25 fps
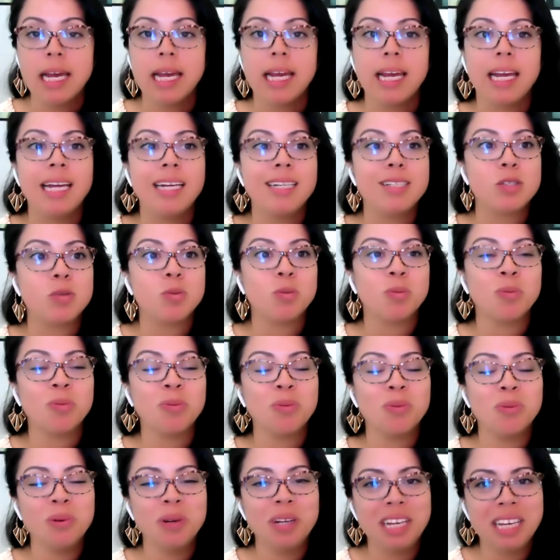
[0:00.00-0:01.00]
It's
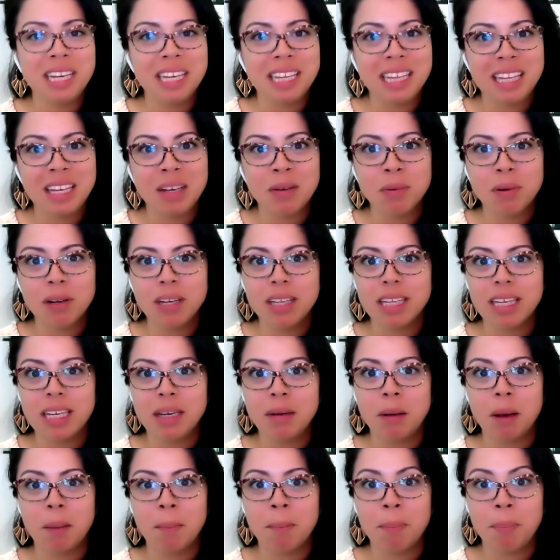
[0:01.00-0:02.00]
really,
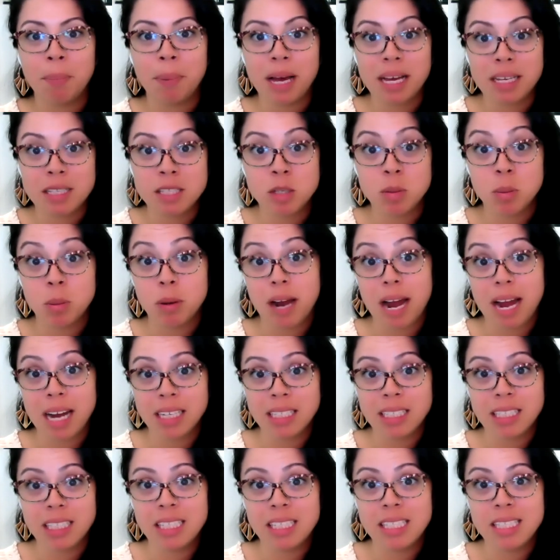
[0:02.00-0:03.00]
really best
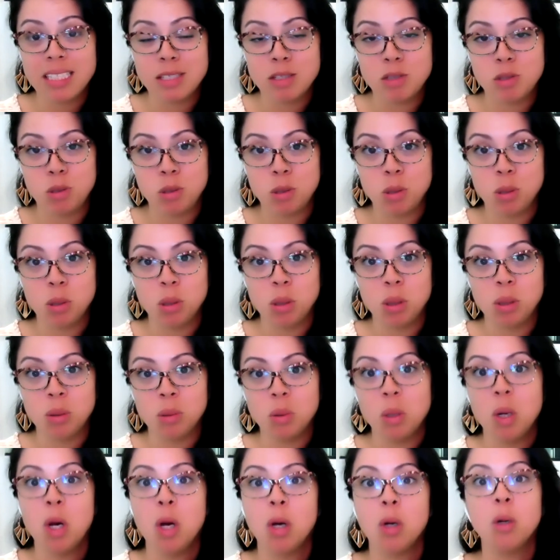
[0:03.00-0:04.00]
practice to